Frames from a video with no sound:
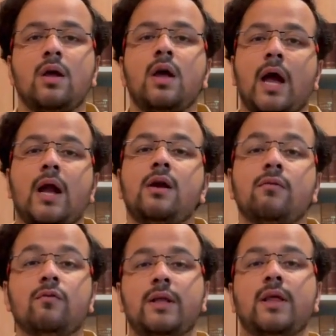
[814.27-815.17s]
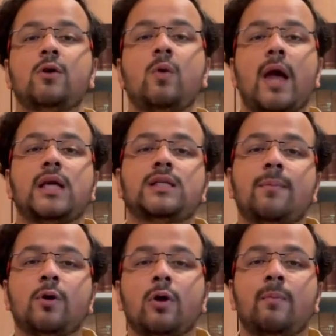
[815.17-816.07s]
and whether to accept
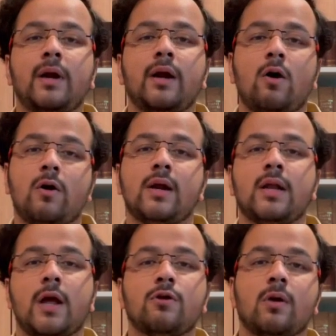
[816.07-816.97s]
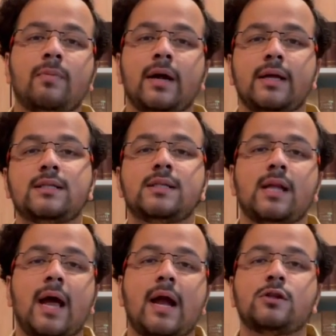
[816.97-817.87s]
your bid or deny your bid is in the
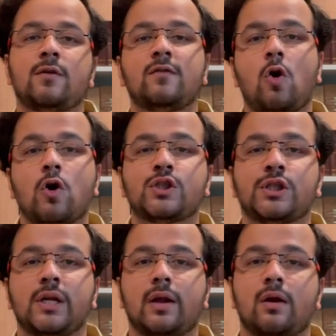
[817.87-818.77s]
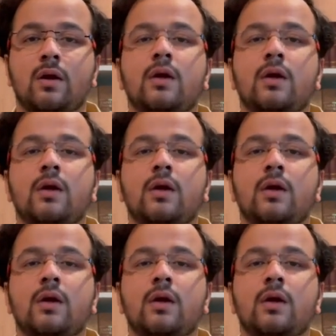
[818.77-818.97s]
hands of the auctioneer.